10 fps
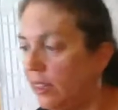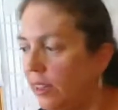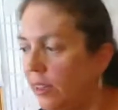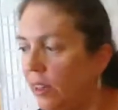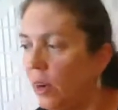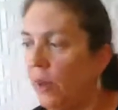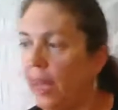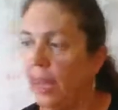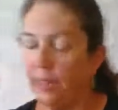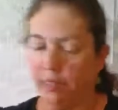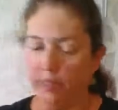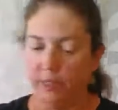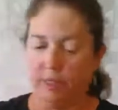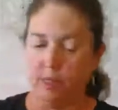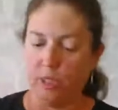I'll go ahead and
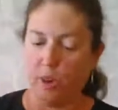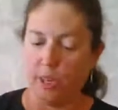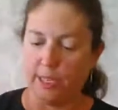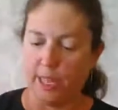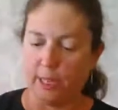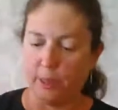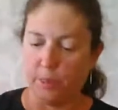start a second